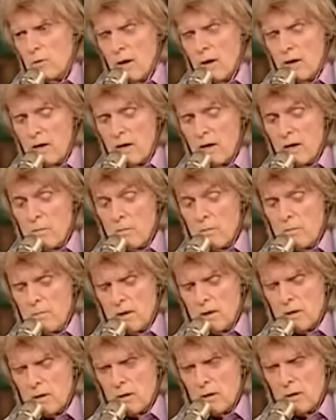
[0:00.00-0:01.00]
hot water,
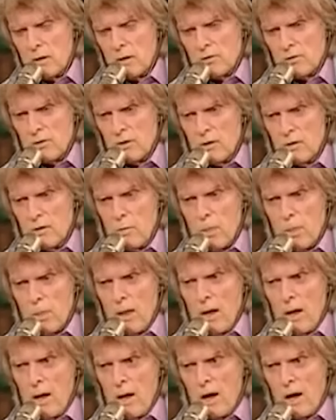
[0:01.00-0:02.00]
though
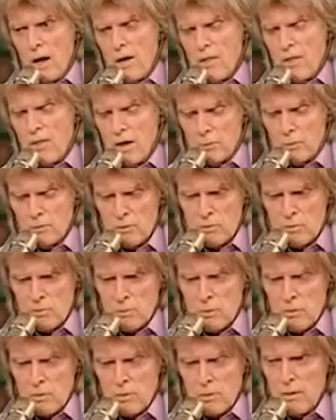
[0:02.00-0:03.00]
conservatives would
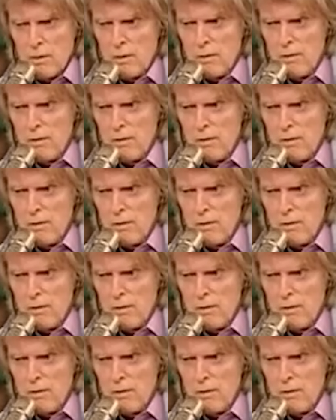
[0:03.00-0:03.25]
defend him.